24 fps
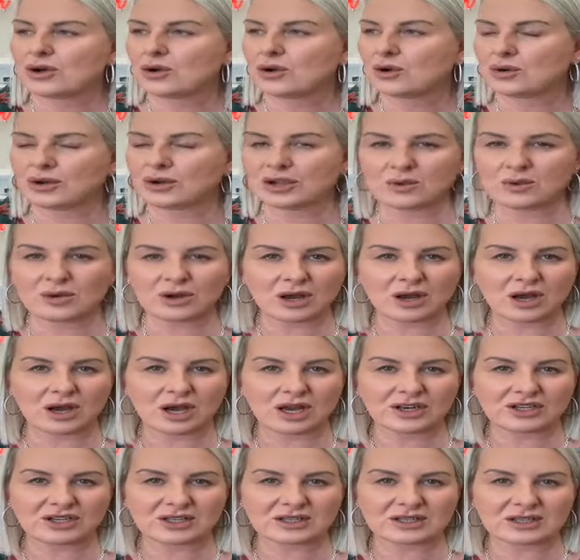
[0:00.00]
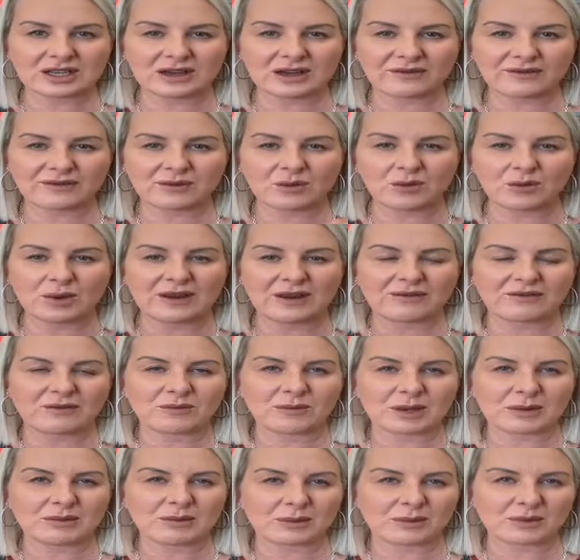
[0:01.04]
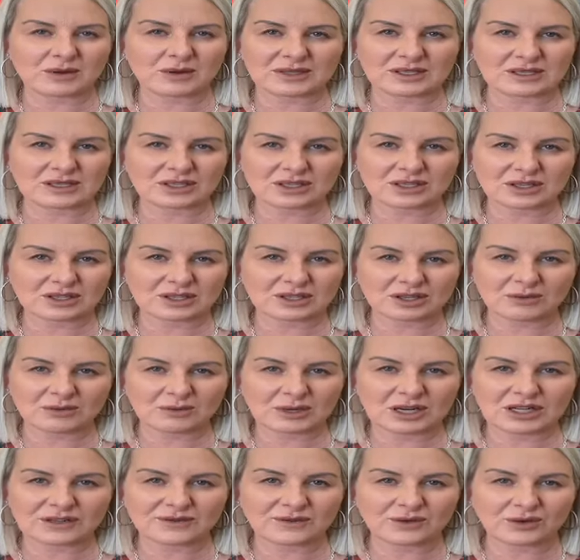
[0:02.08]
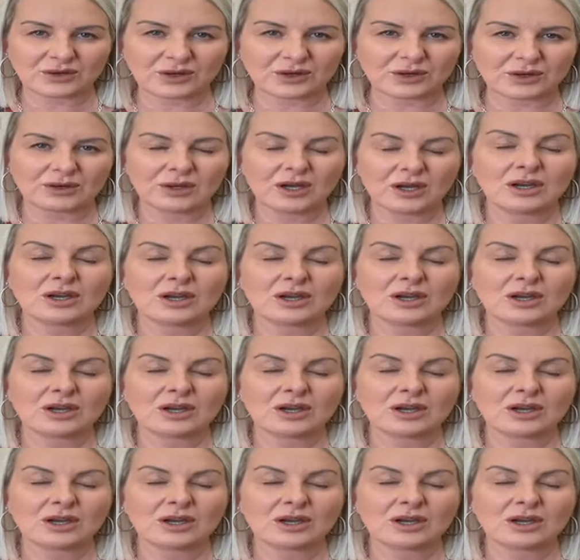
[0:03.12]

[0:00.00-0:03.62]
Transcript: or you want to hide yourself from away from people because it's just too much for you.